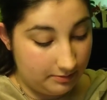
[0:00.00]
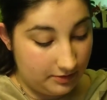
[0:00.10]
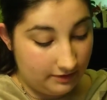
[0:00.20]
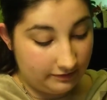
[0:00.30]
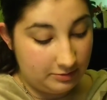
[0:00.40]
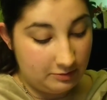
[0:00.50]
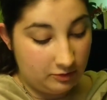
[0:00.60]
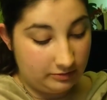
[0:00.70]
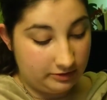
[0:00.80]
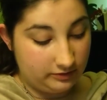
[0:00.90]
you have to be
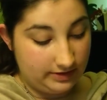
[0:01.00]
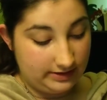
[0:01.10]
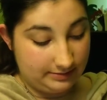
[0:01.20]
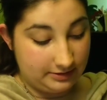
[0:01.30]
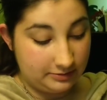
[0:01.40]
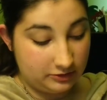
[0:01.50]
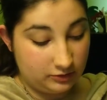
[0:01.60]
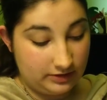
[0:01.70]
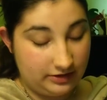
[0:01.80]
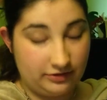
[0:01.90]
born between September
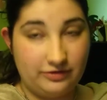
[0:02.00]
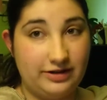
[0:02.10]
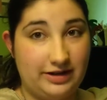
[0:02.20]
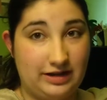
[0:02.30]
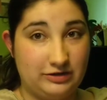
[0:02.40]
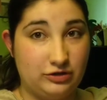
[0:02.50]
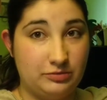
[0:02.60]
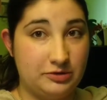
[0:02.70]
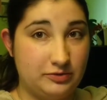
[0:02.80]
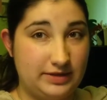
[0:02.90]
23rd and
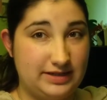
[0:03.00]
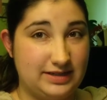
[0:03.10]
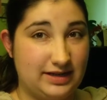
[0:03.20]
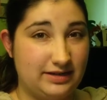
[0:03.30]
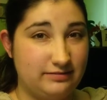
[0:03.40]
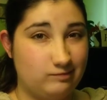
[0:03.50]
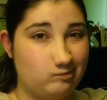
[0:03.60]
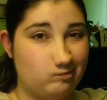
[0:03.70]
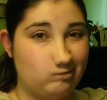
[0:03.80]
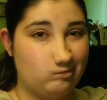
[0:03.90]
October 22nd.
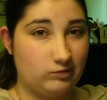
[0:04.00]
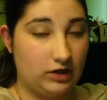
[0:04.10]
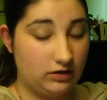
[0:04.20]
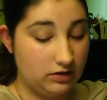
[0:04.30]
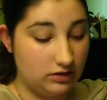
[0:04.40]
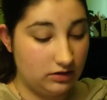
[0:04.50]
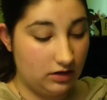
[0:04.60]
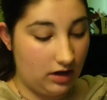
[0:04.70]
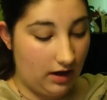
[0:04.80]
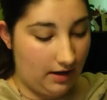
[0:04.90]

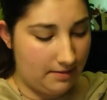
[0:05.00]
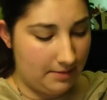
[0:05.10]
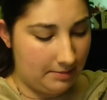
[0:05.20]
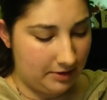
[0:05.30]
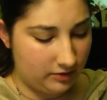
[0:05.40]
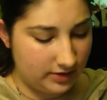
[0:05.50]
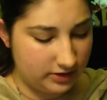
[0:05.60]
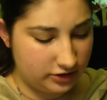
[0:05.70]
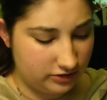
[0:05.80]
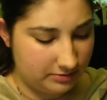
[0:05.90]
I'm not
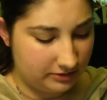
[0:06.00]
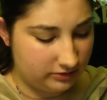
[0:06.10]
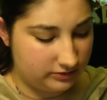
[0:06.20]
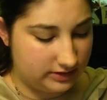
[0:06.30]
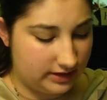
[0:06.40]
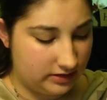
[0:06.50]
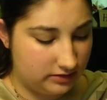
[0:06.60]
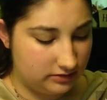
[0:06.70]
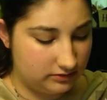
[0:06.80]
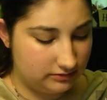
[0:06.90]
quite sure about those
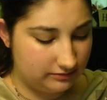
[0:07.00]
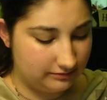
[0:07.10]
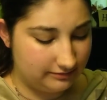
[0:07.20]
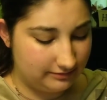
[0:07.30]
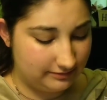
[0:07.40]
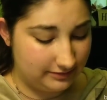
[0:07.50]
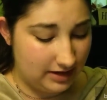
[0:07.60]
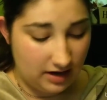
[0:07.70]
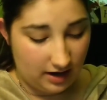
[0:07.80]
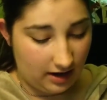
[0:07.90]
dates.
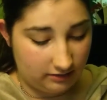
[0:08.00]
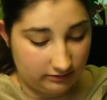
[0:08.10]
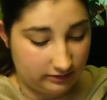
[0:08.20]
I don't